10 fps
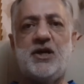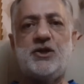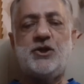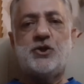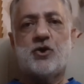in
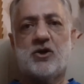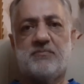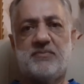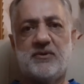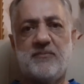
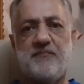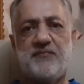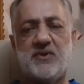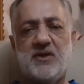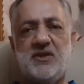Europe,
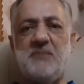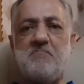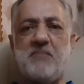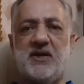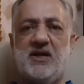the
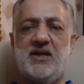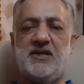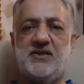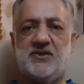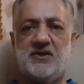Middle
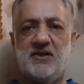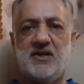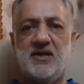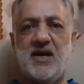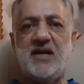East,
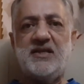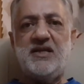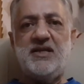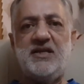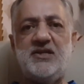and
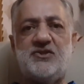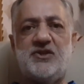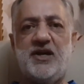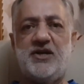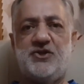the
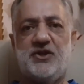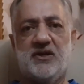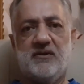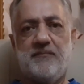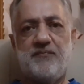East
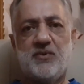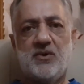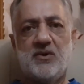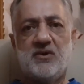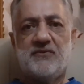Asia
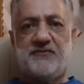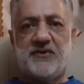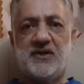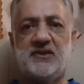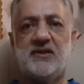
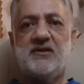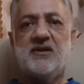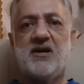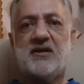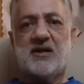further
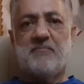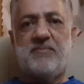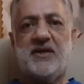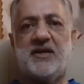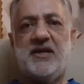
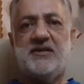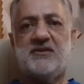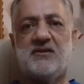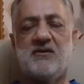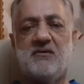
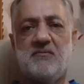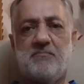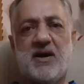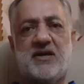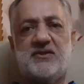complicates
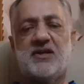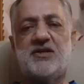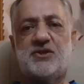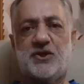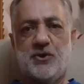
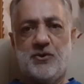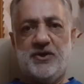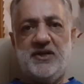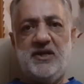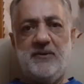Pakistan's
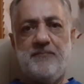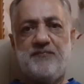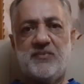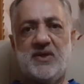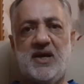security
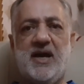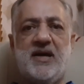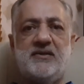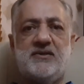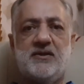
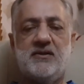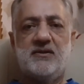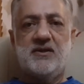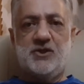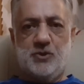and
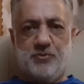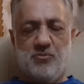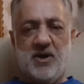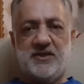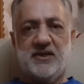
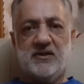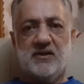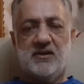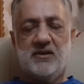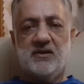diplomatic
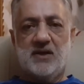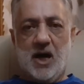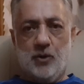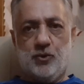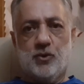
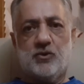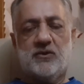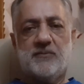outlook.